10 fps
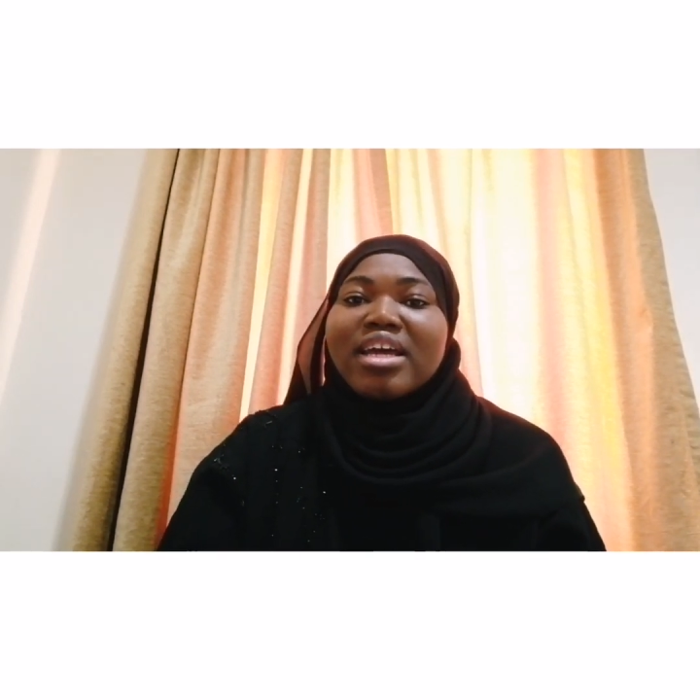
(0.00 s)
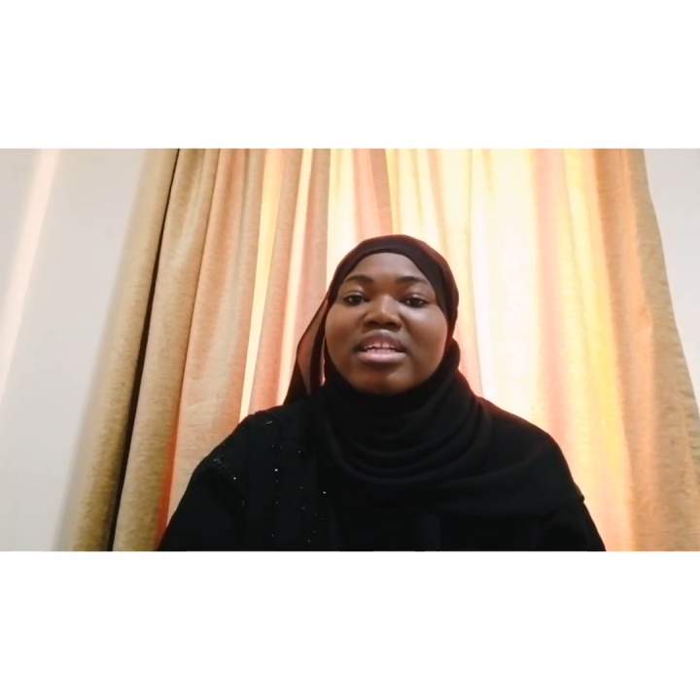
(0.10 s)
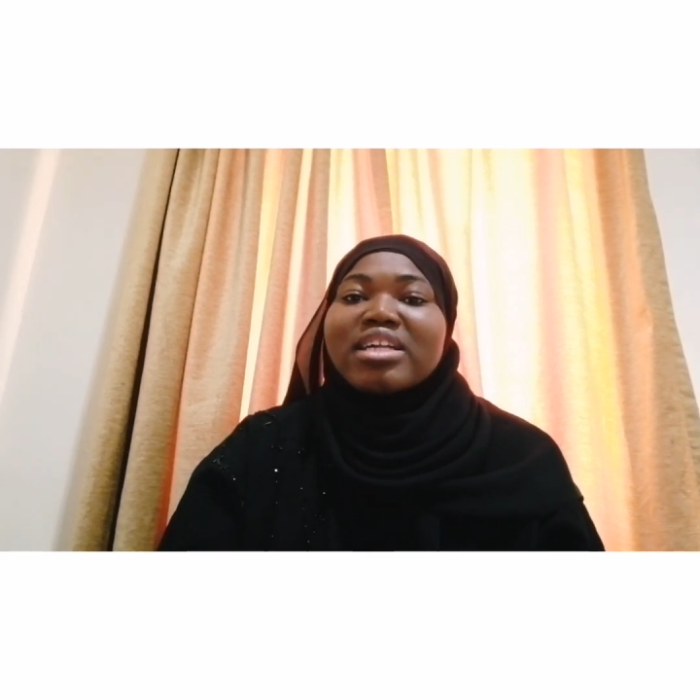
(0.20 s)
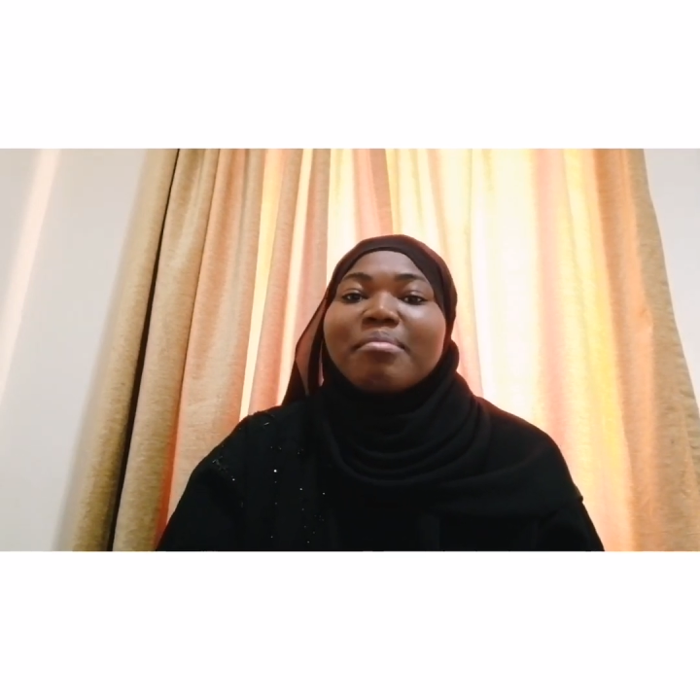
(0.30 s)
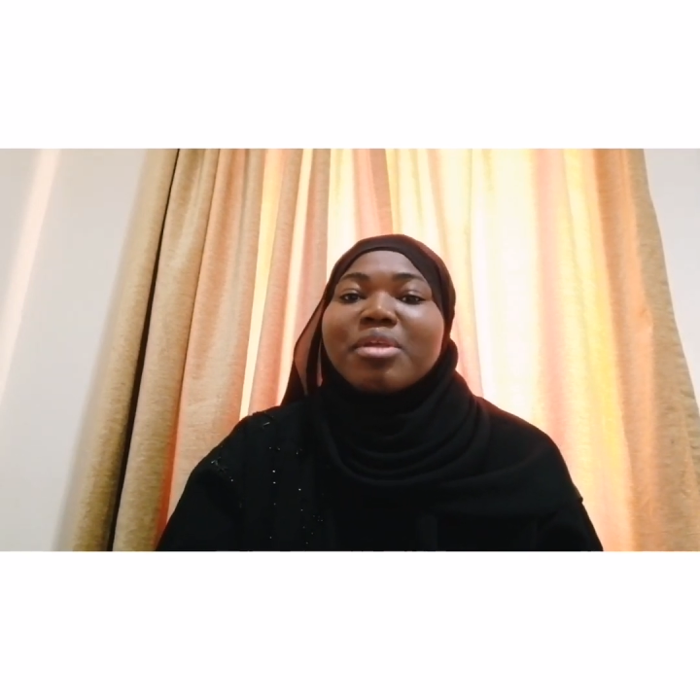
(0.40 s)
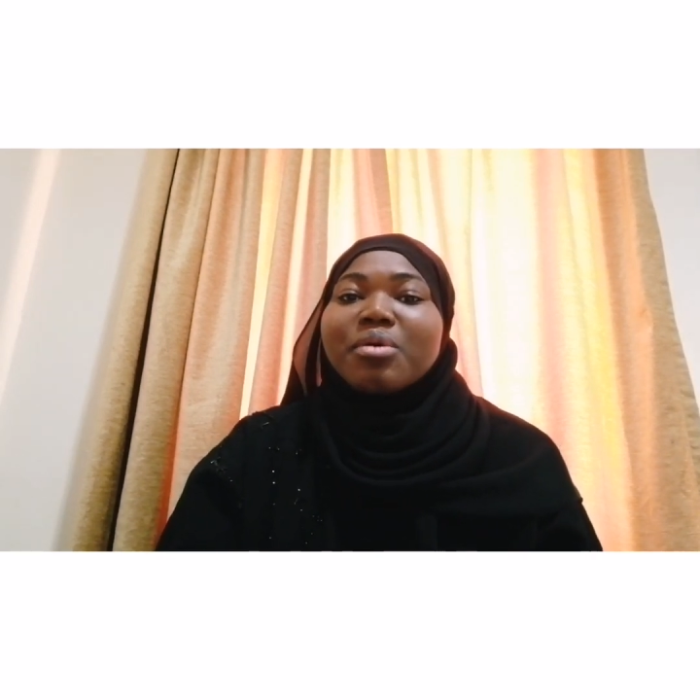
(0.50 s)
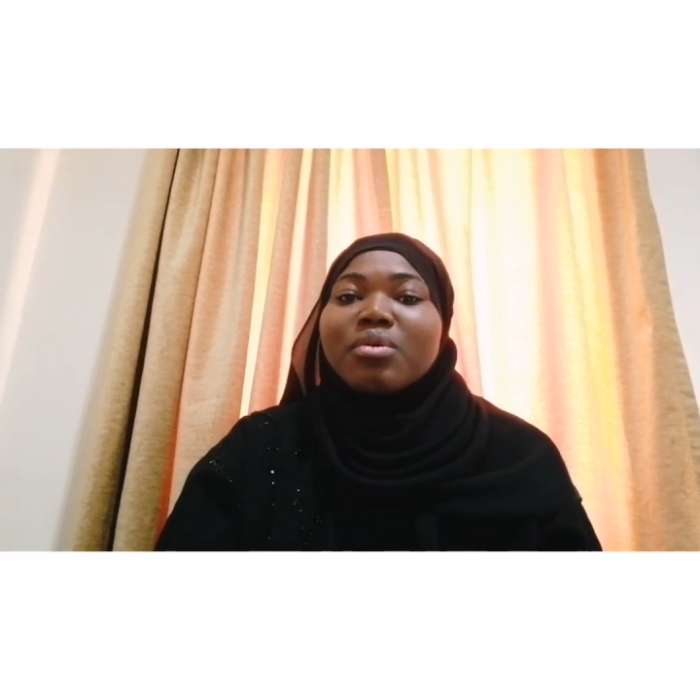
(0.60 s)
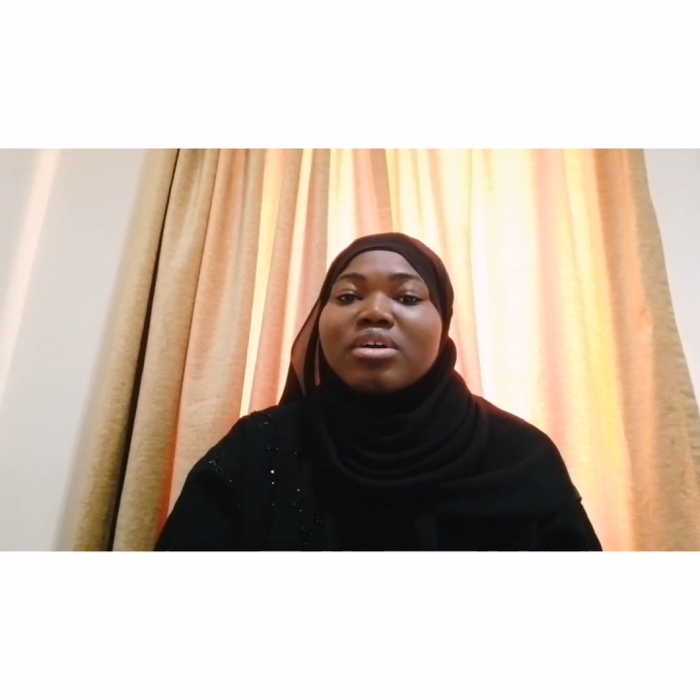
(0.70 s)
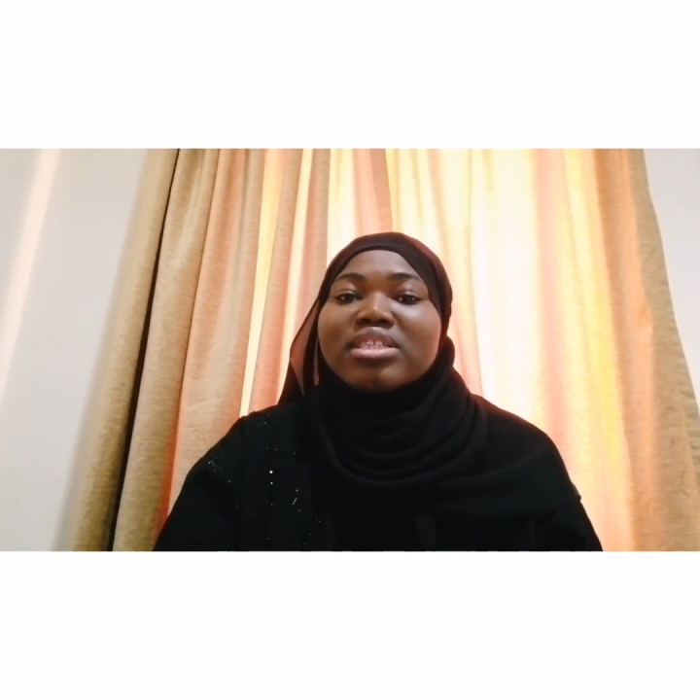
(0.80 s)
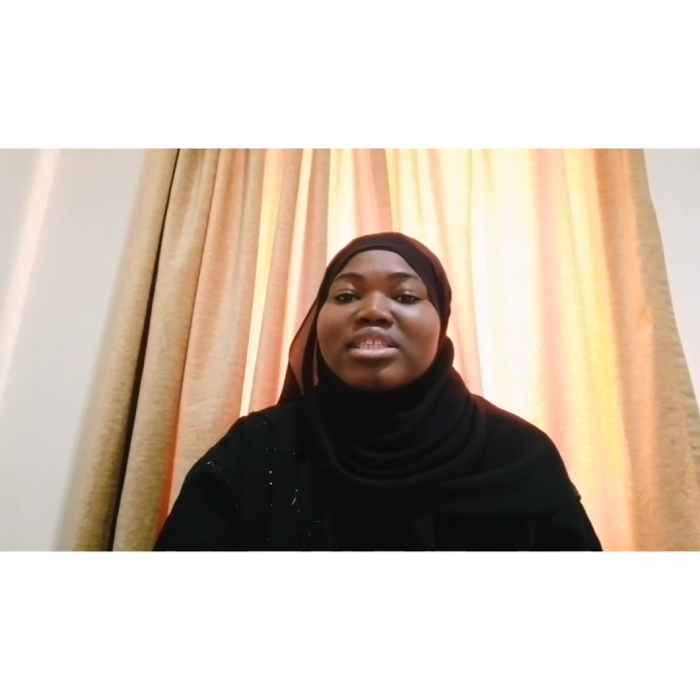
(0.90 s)
except the
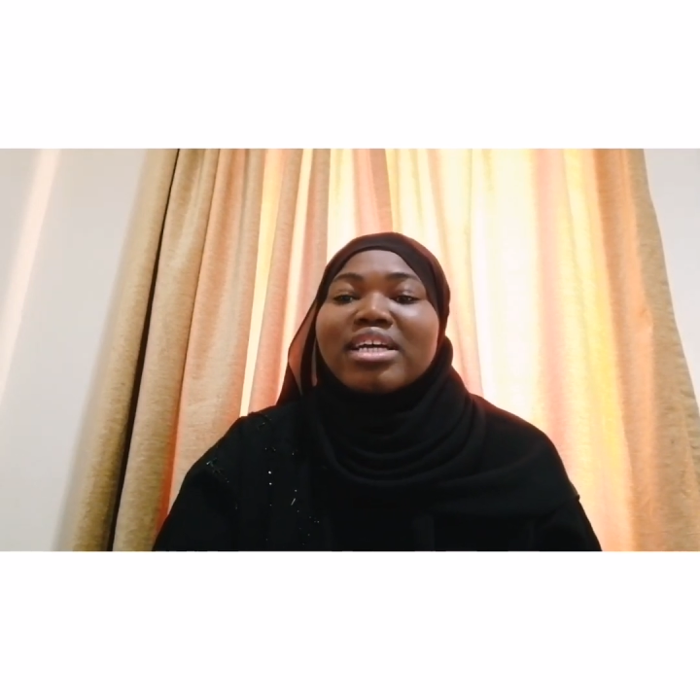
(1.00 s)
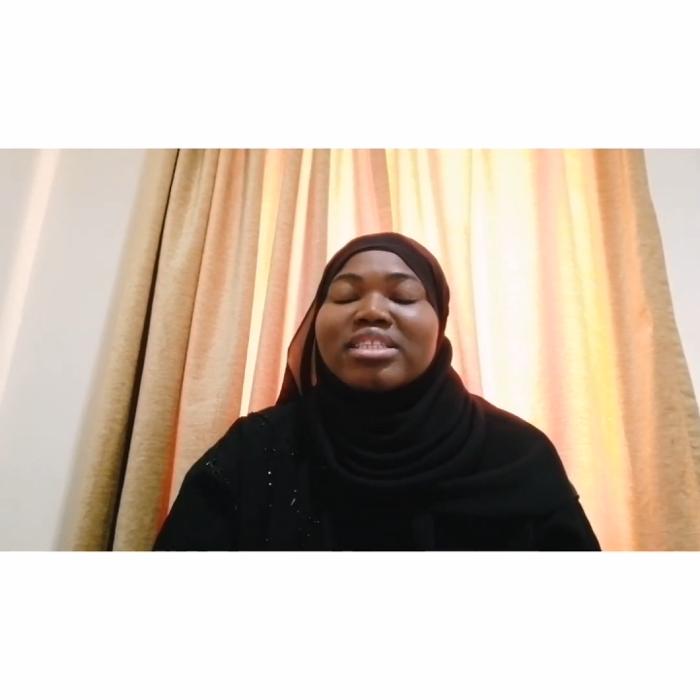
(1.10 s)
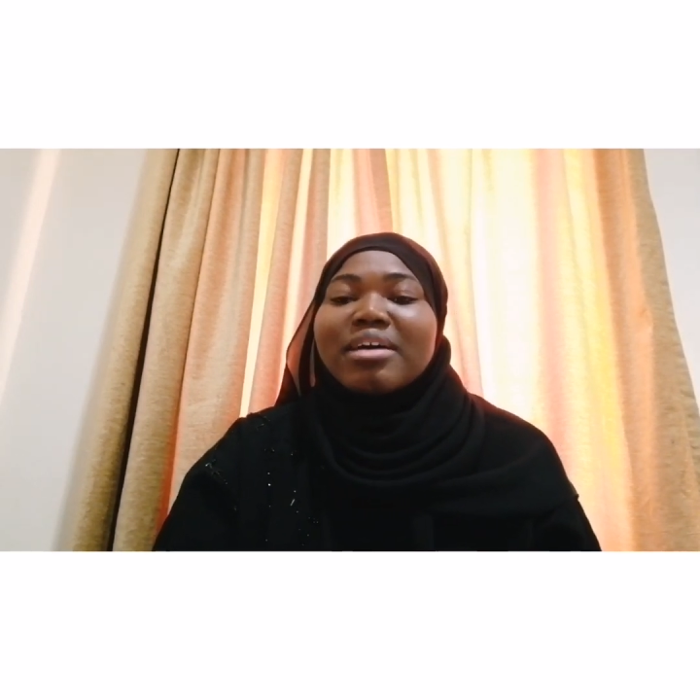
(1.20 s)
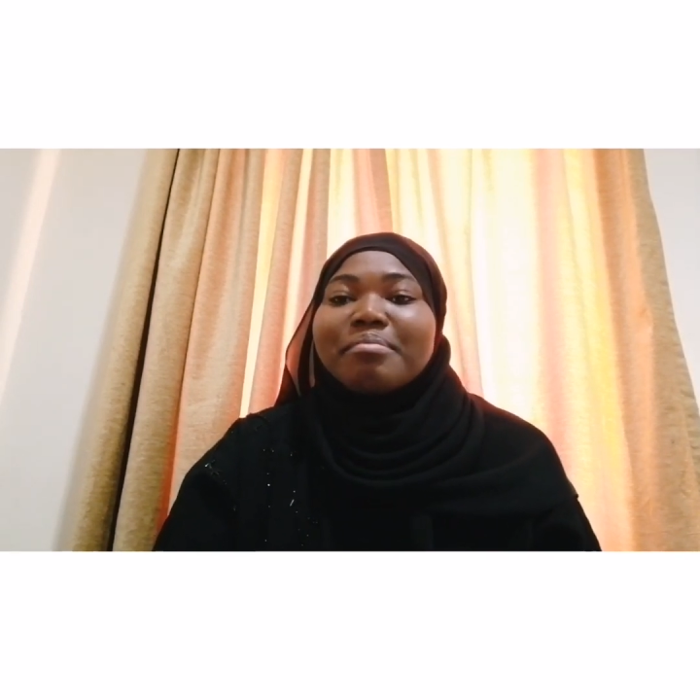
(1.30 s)
ones that